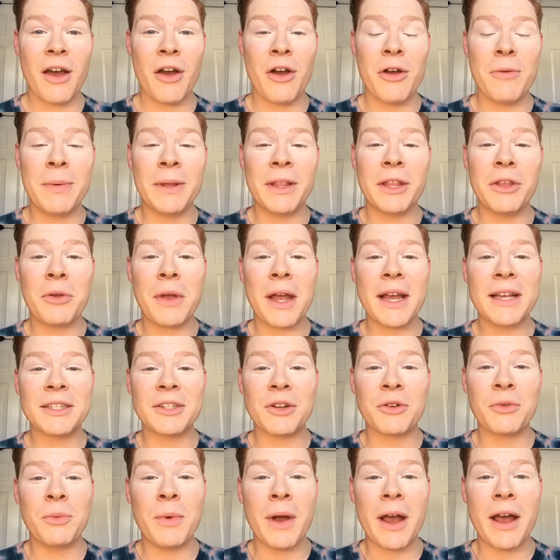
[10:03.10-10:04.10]
hoping you guys
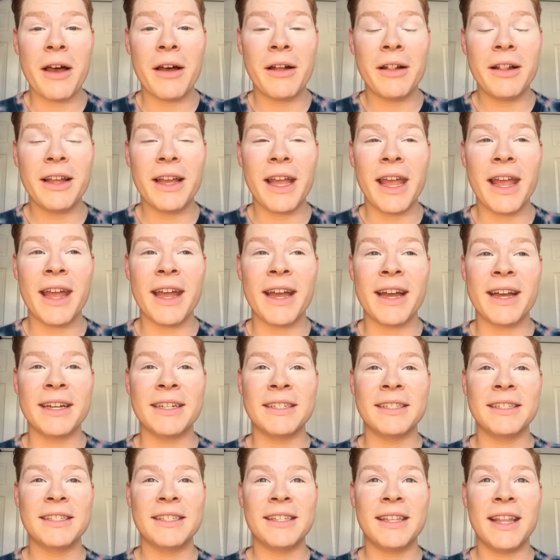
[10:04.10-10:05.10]
are well
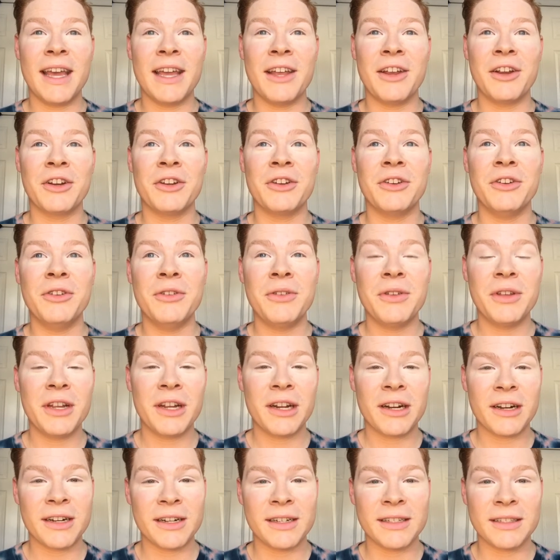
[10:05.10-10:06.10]
and that your new
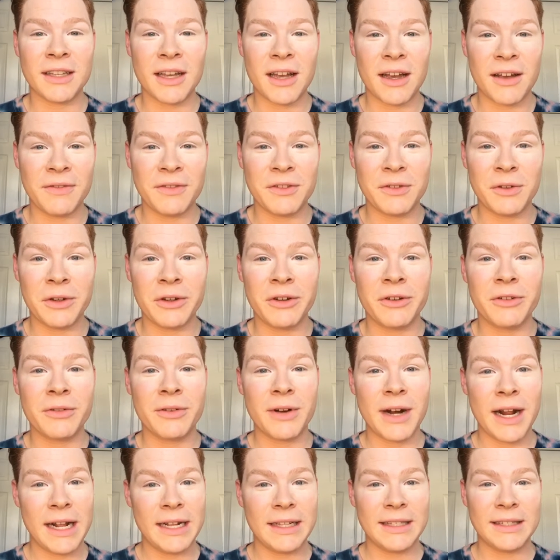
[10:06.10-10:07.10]
year is off to a
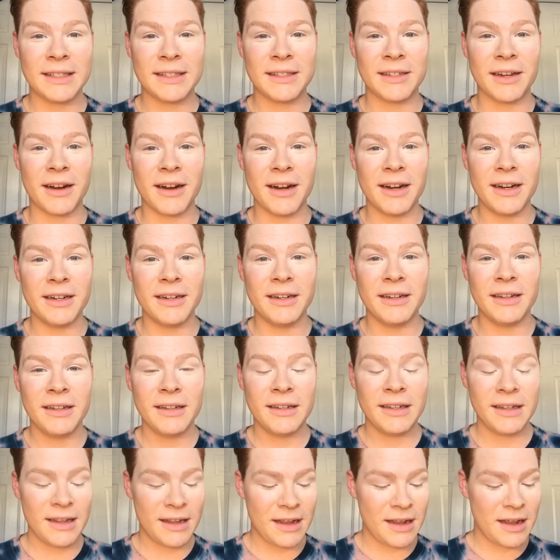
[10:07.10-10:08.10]
great start,
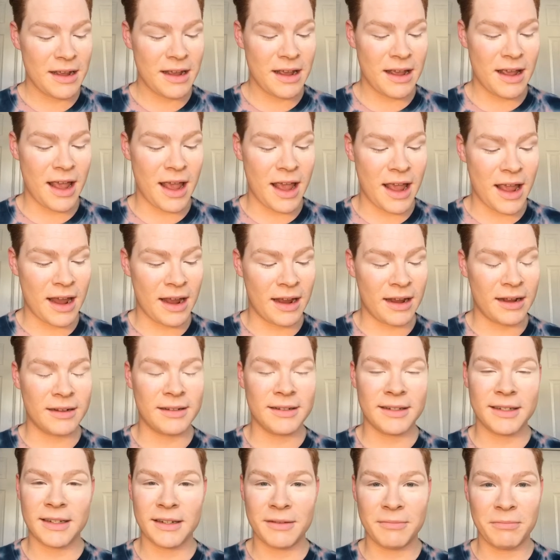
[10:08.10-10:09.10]

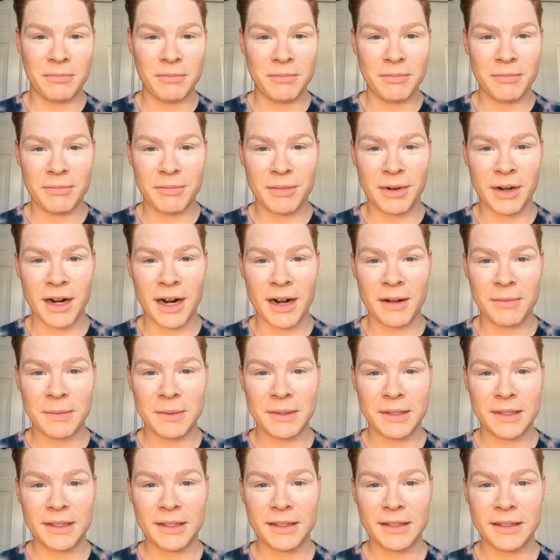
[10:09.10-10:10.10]
and
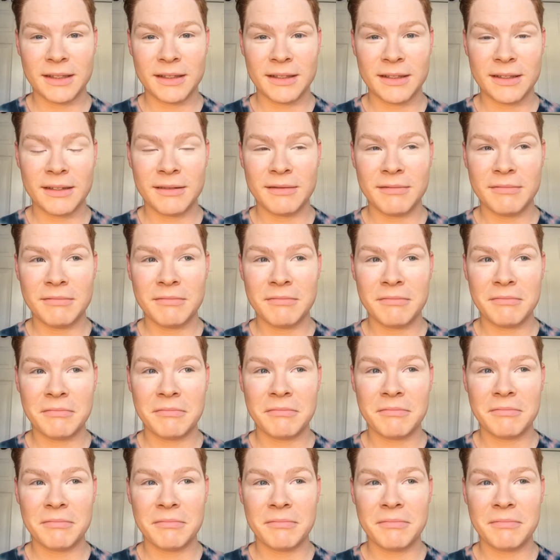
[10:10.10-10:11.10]
perhaps
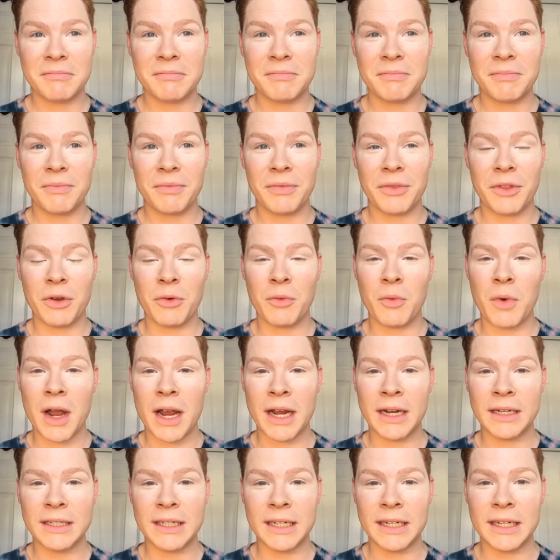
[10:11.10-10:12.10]
the
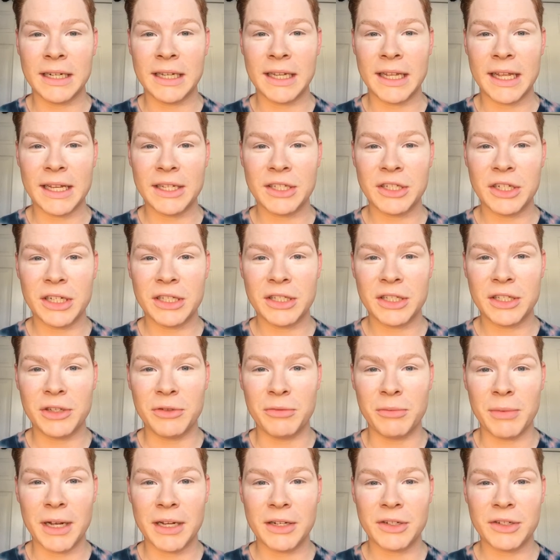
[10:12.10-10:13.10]
wine didn't get you too
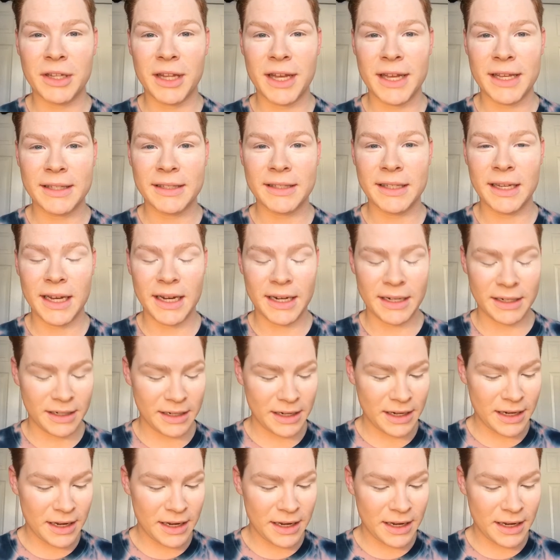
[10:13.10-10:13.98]
much last night.